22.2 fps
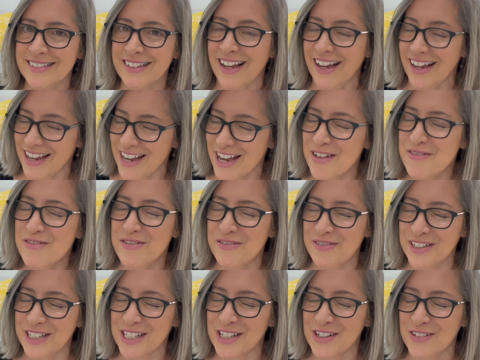I have a
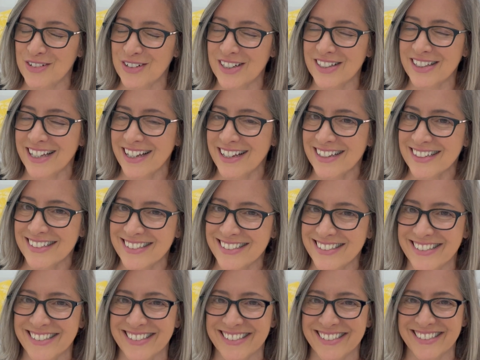video on
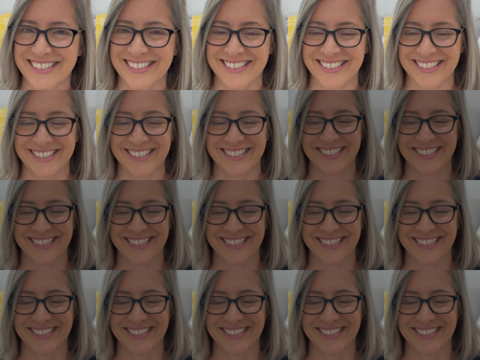that.